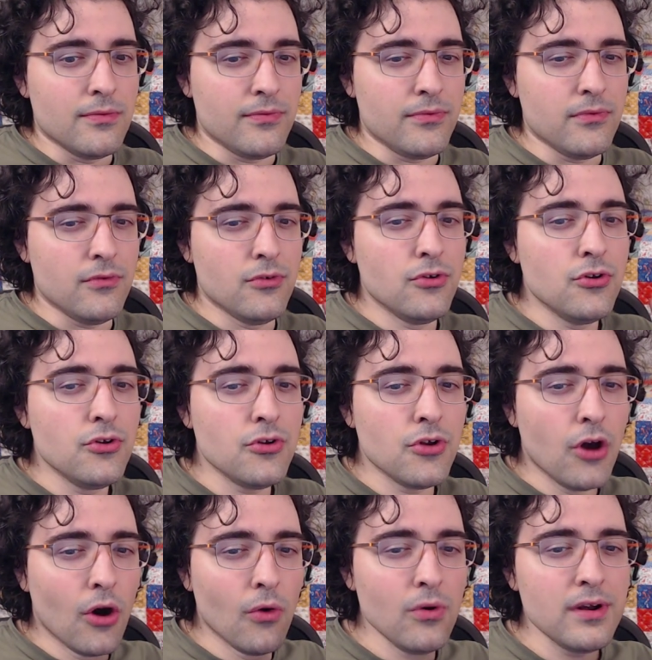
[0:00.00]

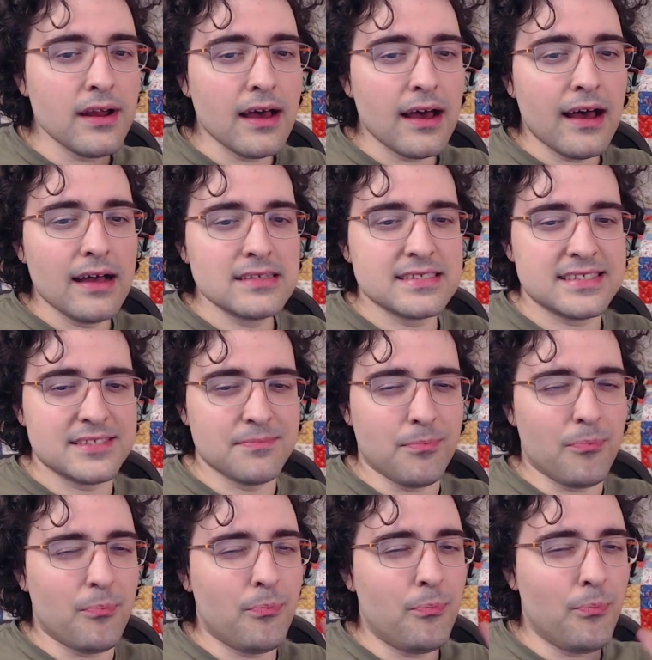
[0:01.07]
Nona's
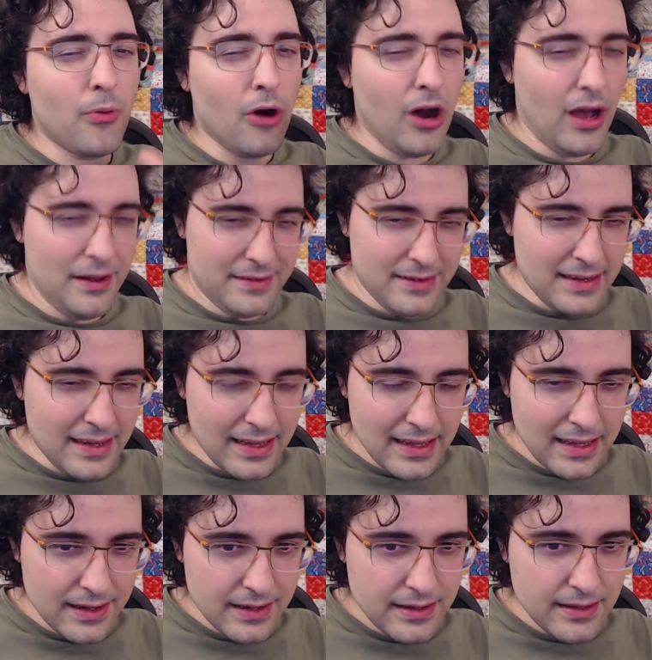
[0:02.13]

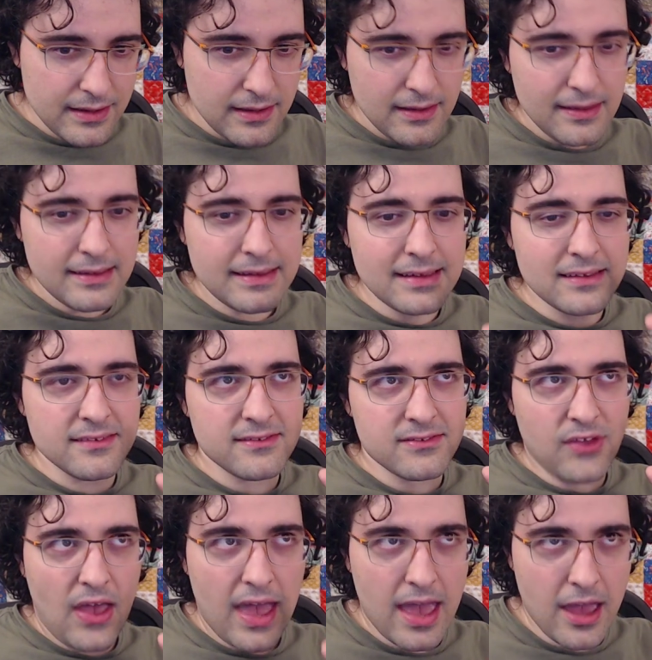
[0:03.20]
body is
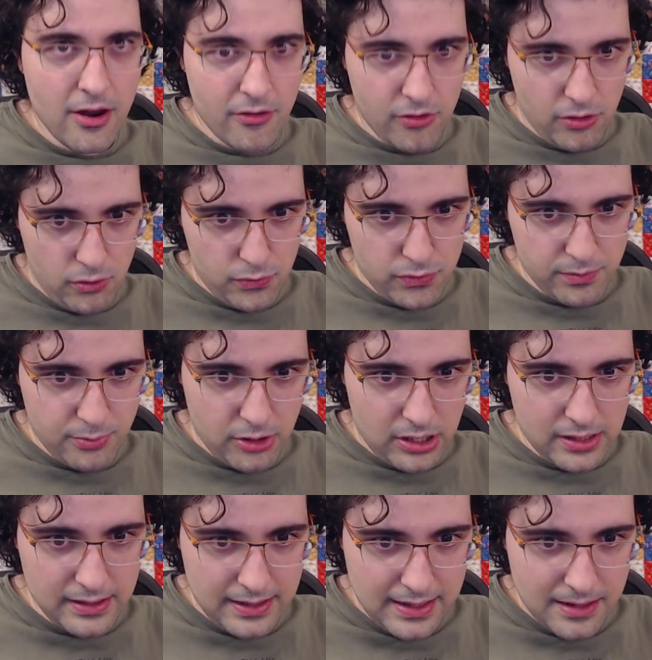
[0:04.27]
Harrow's
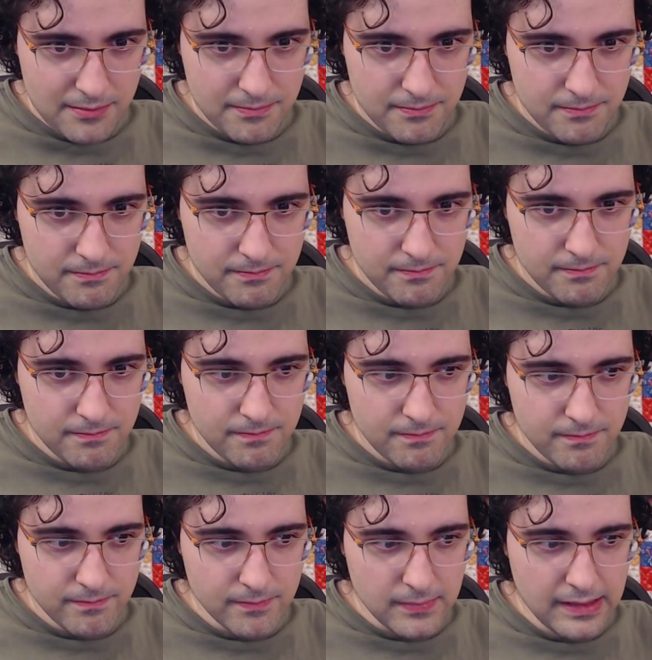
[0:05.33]
body.
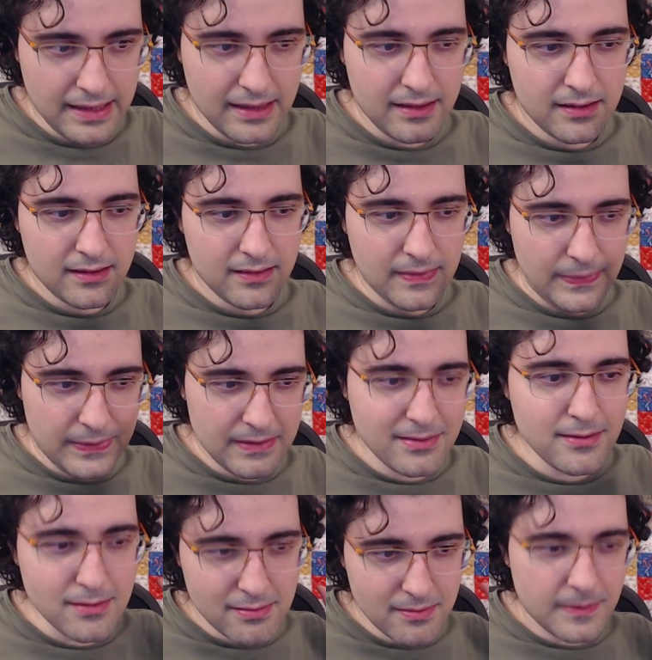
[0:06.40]
Like this
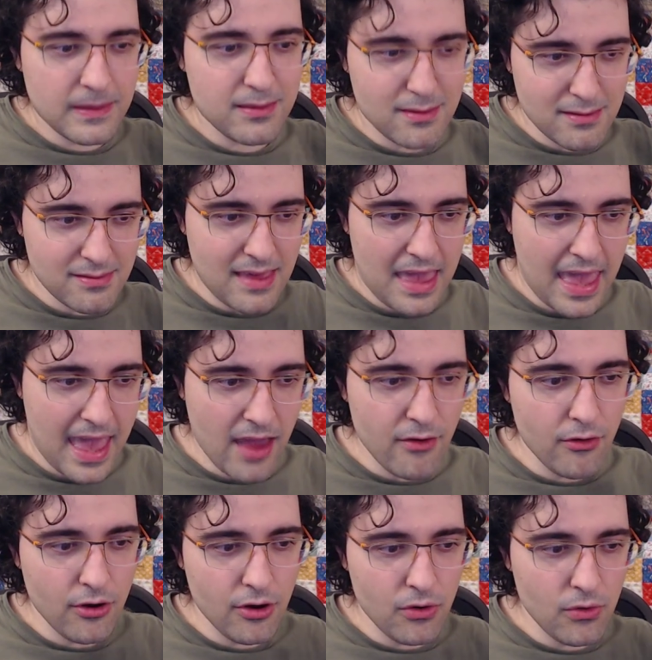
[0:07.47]
is this is
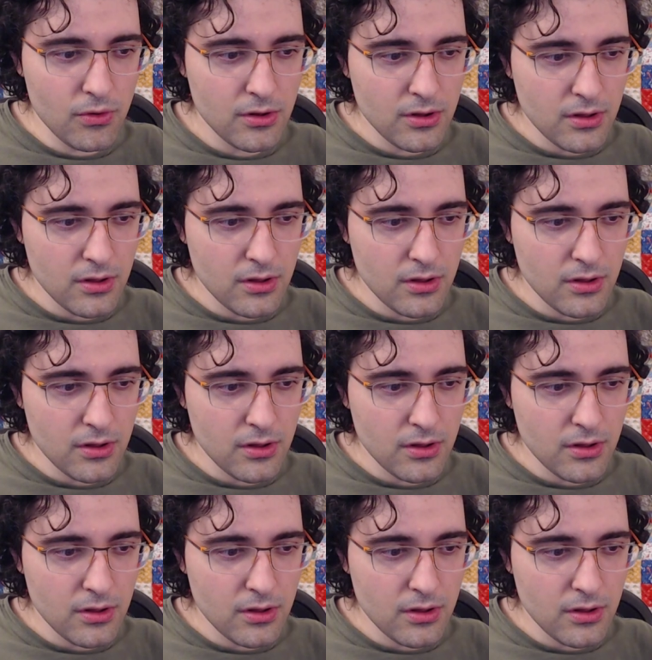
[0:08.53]
Harrow